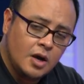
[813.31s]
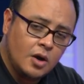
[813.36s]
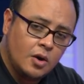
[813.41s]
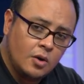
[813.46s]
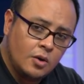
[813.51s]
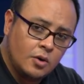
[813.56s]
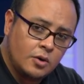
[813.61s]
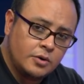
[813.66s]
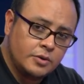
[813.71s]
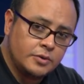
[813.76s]

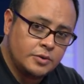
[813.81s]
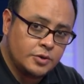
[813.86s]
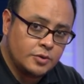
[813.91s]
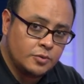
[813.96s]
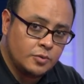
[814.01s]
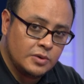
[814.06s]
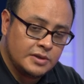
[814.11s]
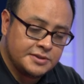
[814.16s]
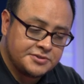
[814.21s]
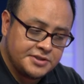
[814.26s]
or you
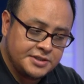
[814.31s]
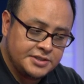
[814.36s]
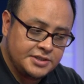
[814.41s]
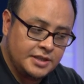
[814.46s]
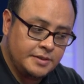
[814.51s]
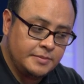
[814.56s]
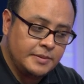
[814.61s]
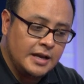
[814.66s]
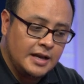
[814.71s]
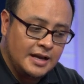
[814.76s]
will
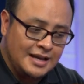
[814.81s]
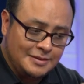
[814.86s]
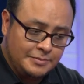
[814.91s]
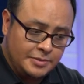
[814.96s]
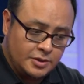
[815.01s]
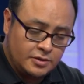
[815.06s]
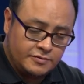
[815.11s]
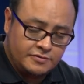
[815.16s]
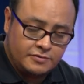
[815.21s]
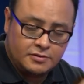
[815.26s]
receive a
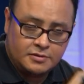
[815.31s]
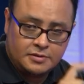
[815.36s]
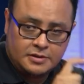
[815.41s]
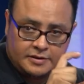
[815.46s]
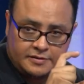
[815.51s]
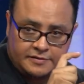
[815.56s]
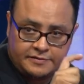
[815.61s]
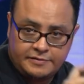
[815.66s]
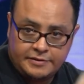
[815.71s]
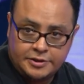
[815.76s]
beautiful
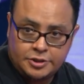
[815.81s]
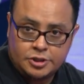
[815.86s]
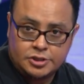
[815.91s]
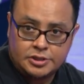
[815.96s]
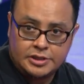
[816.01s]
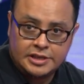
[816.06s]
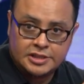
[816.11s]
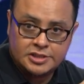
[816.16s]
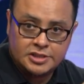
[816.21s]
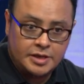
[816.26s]

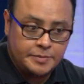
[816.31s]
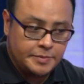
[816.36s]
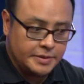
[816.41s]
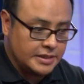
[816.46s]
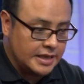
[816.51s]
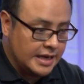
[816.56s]
feature snippet.